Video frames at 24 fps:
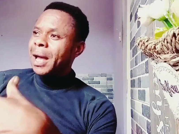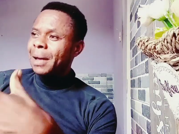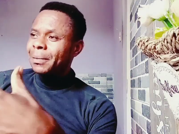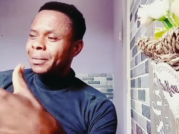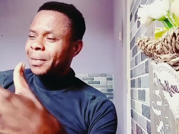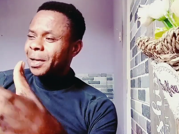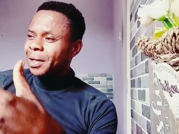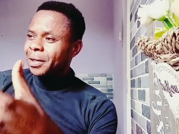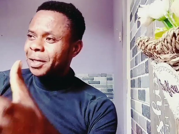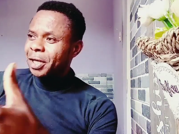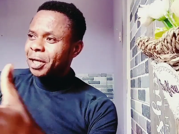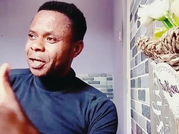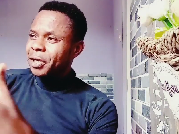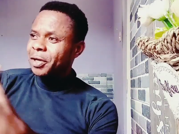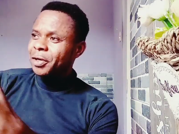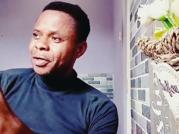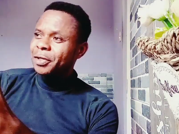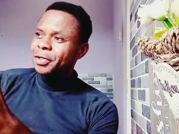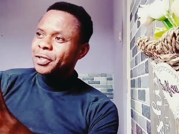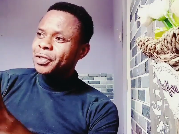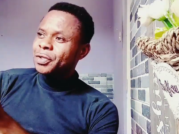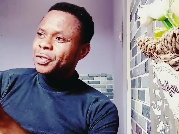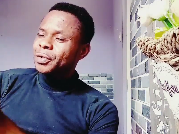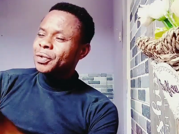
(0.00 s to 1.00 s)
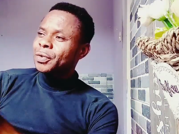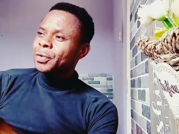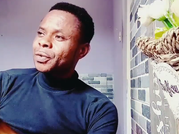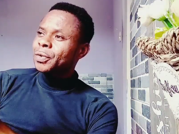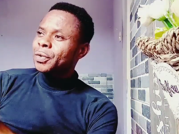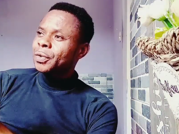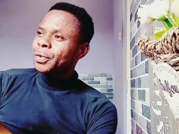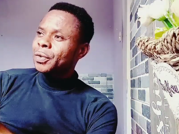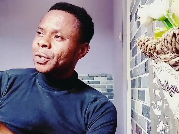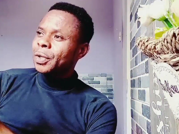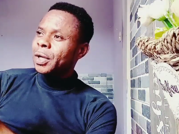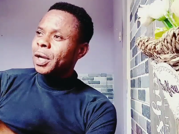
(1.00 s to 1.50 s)
not here
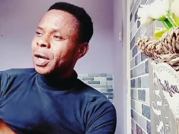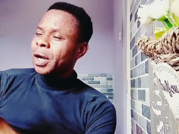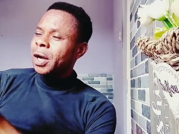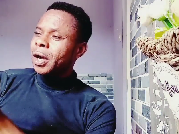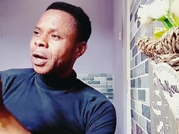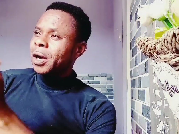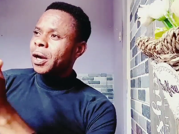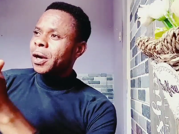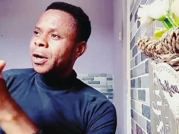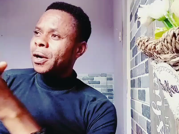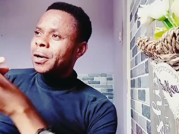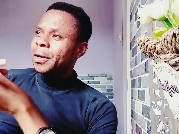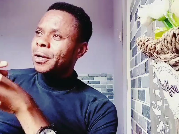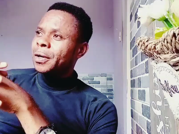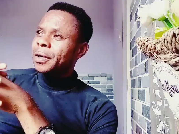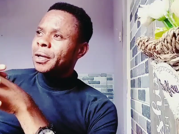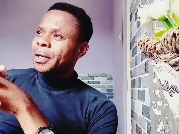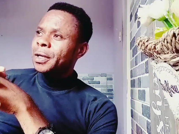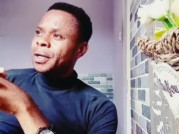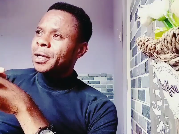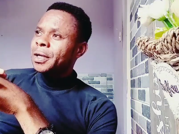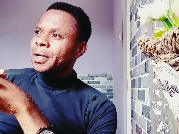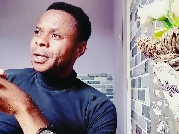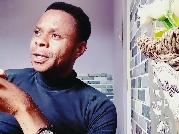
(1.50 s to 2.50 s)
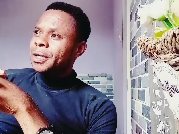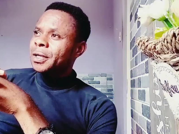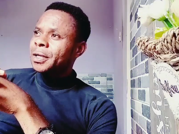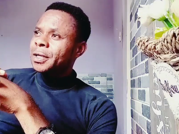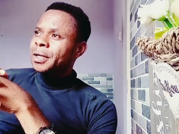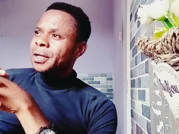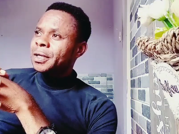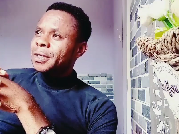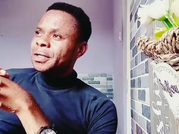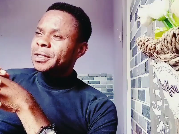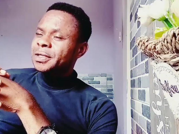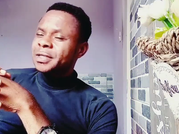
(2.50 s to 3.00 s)
to
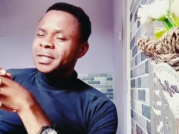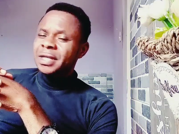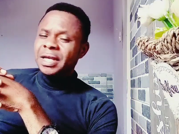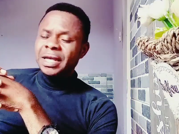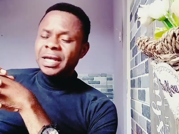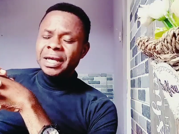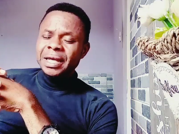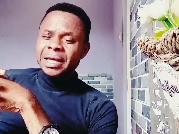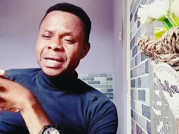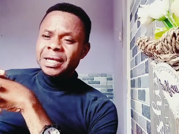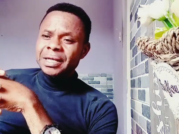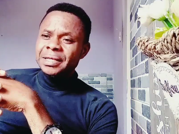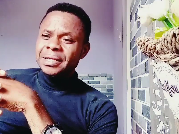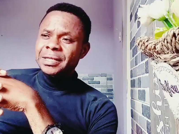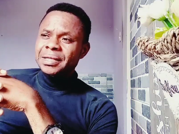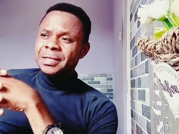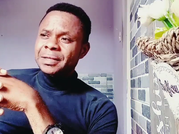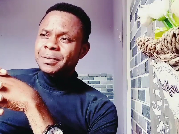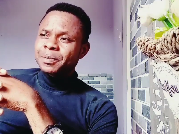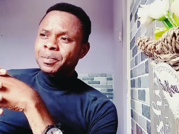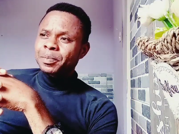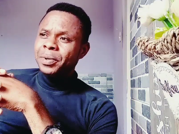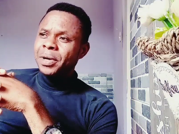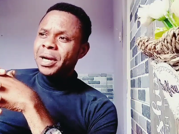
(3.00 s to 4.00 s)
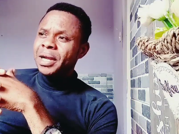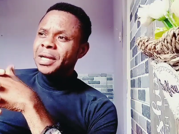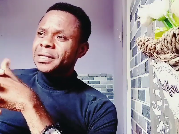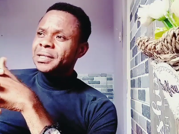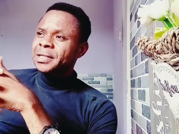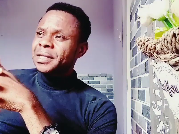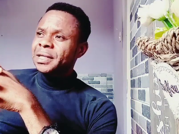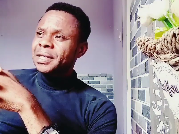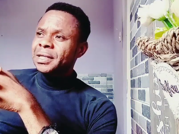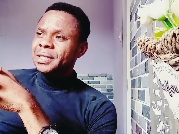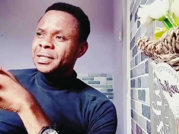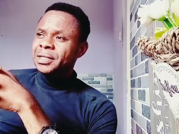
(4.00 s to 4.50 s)
sing his
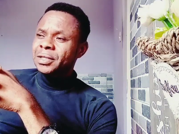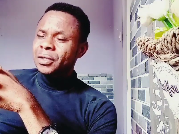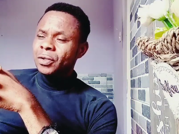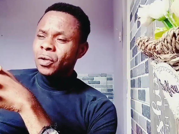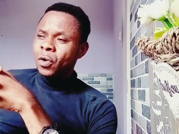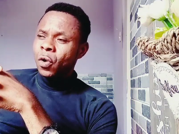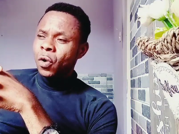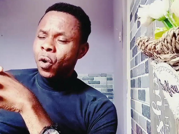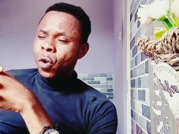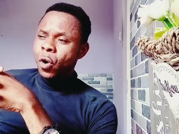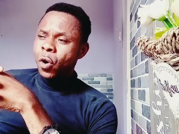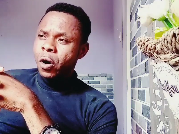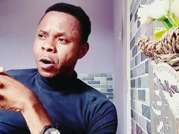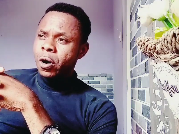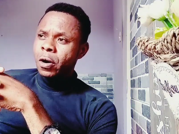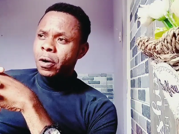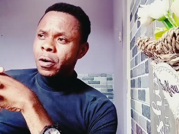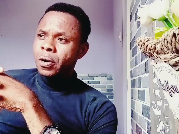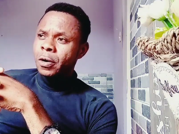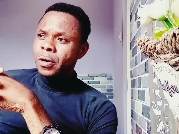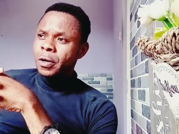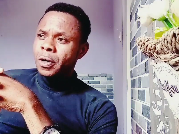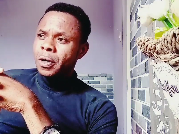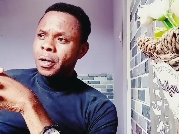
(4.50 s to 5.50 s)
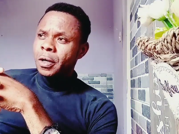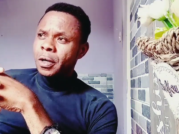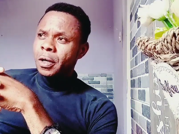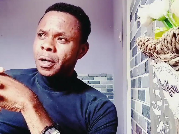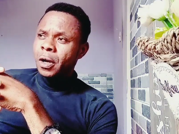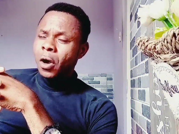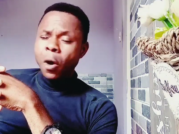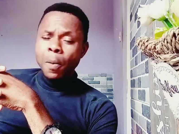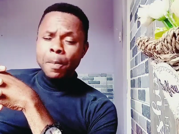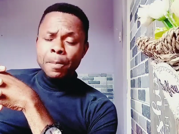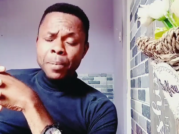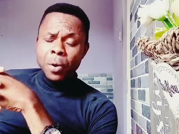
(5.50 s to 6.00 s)
praises or
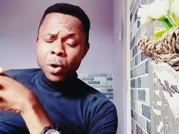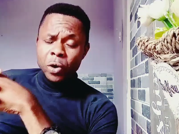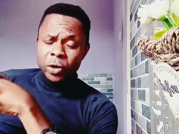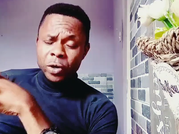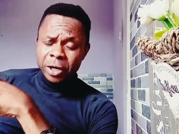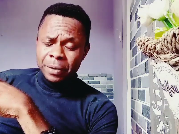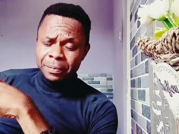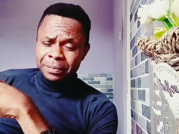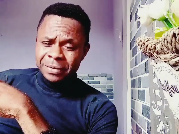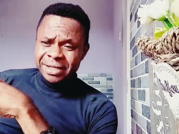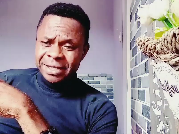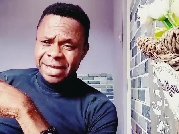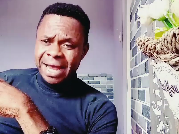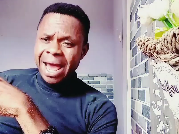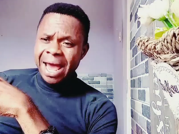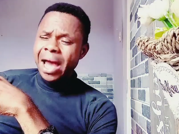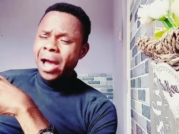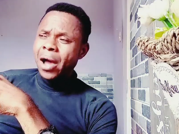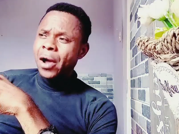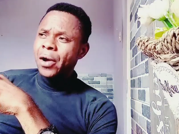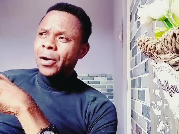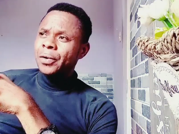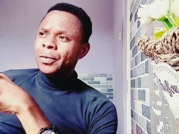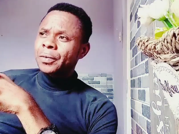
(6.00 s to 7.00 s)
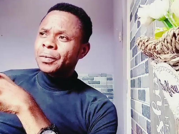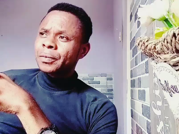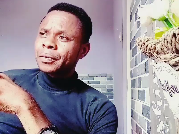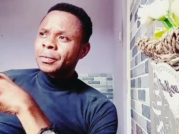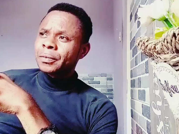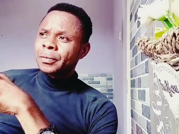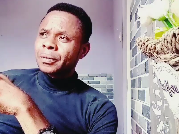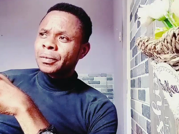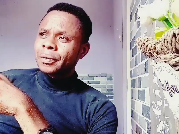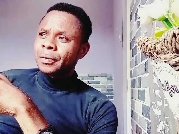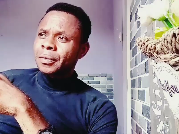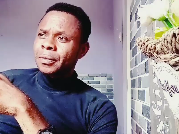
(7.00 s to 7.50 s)
put him down.
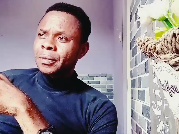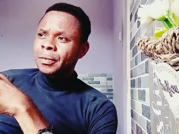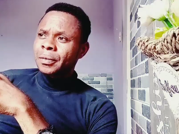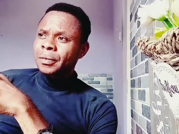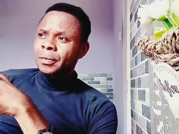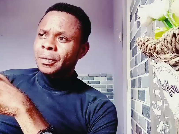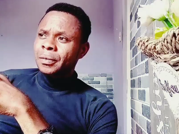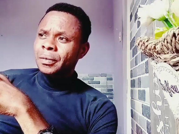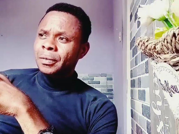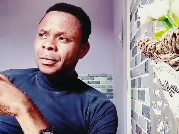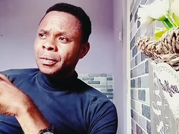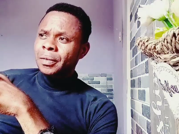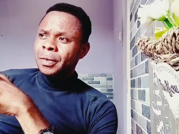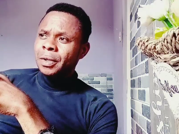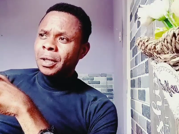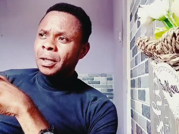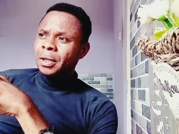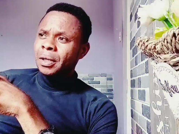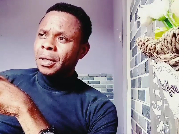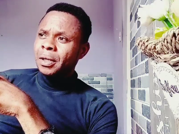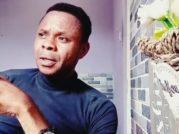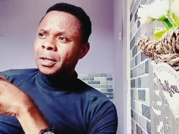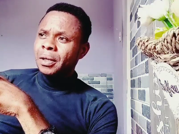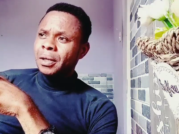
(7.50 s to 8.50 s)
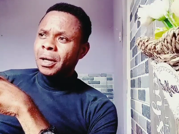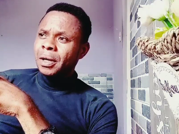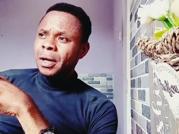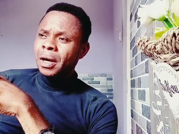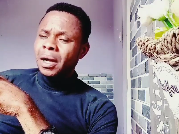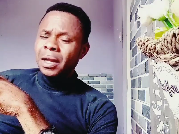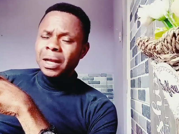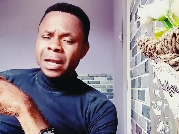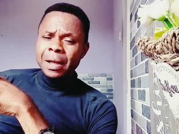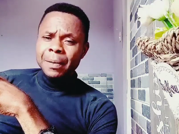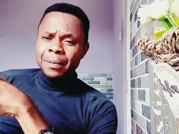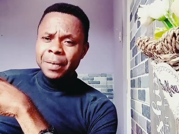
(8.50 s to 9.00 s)

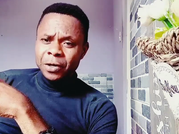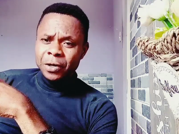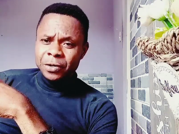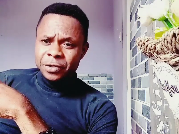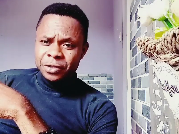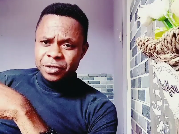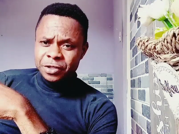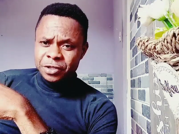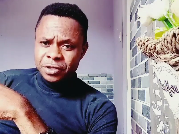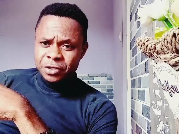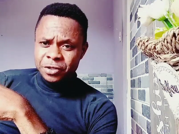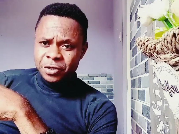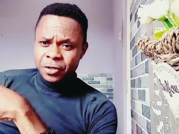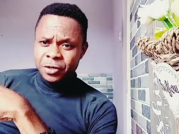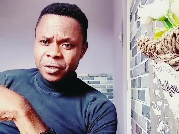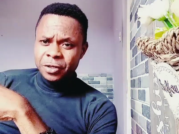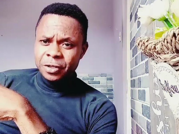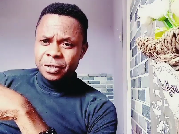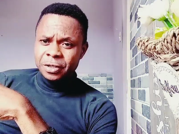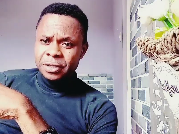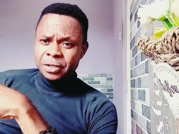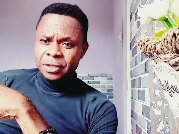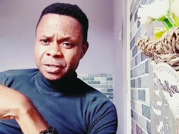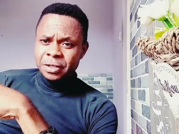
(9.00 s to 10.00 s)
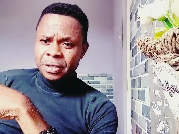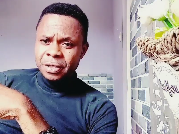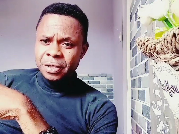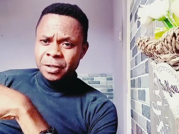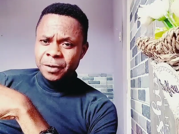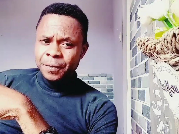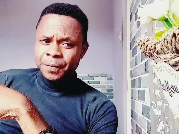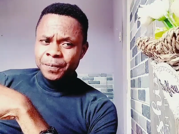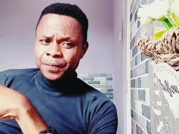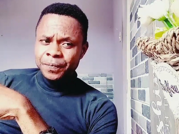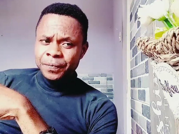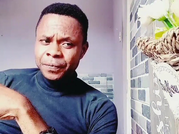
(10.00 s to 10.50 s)
All I'm concerned
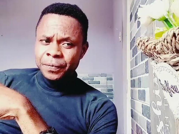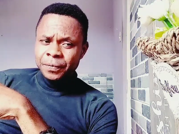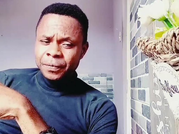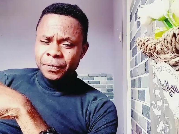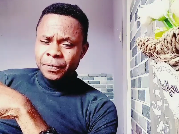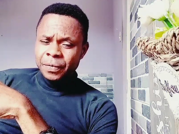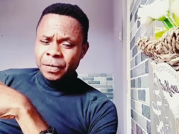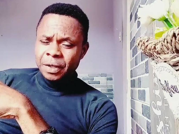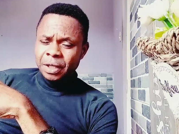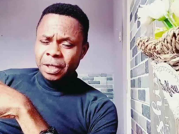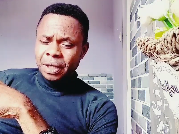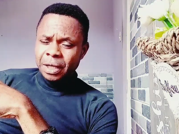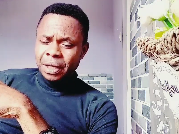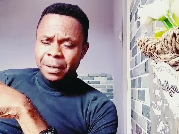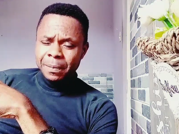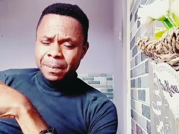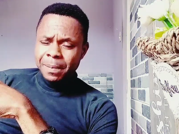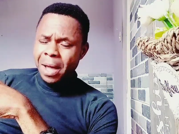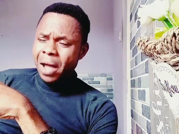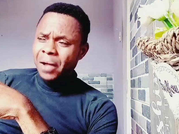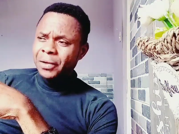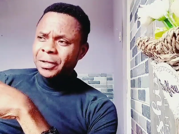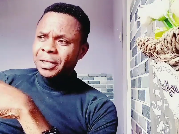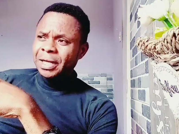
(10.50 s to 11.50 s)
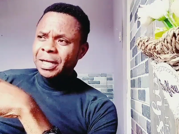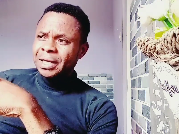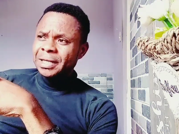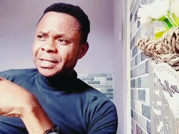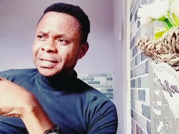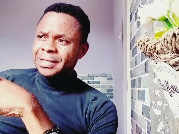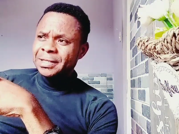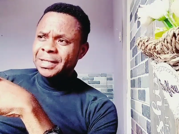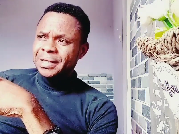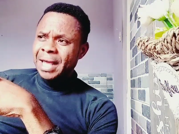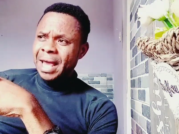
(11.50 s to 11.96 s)
about is